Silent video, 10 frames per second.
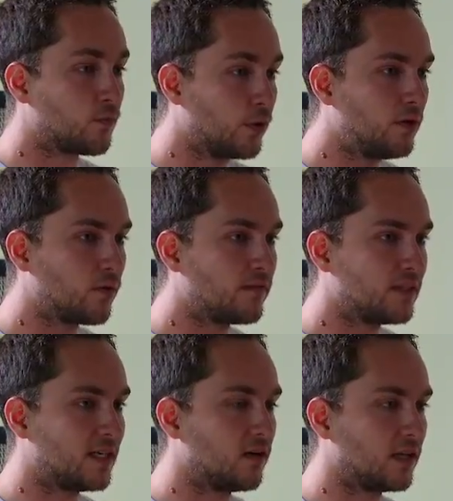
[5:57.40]
pretty rough
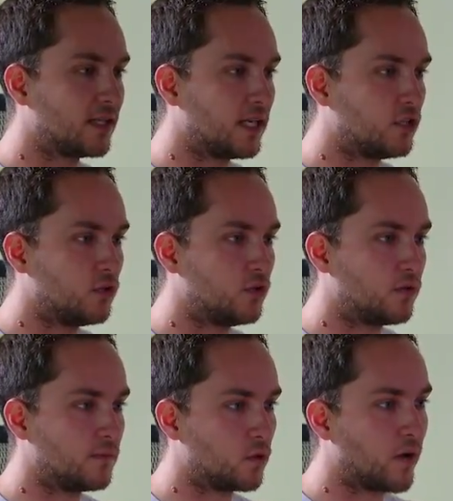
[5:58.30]
to kill unless you
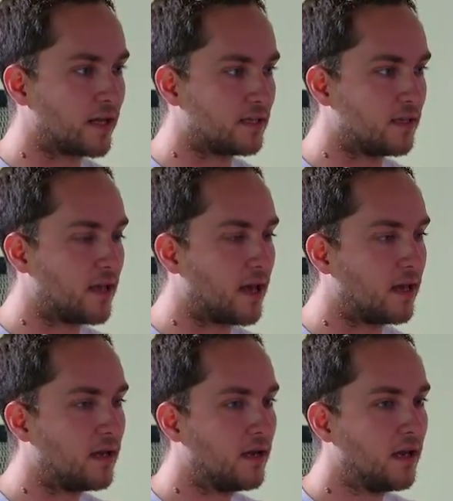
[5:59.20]
shoot them directly in the
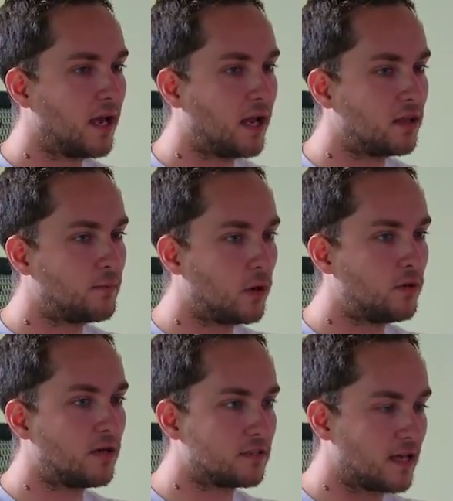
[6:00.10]
head. And the bow
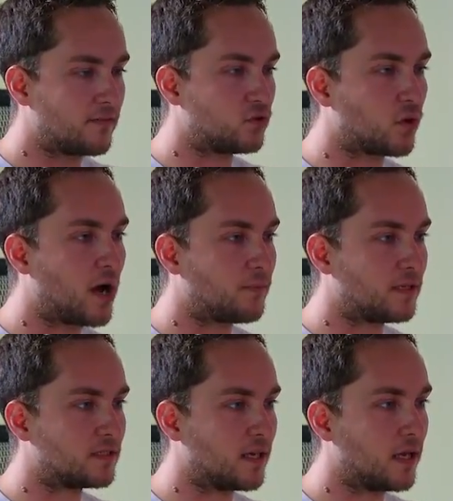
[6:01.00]
does have drop. It
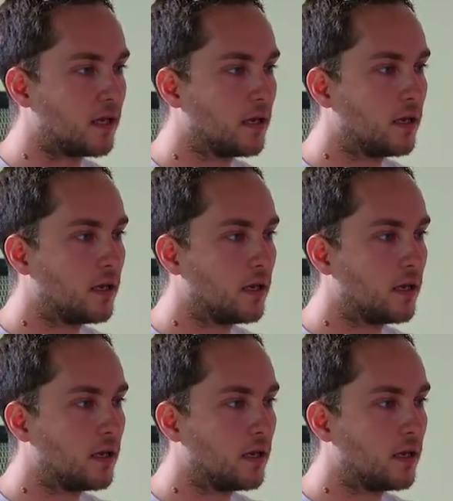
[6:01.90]
is a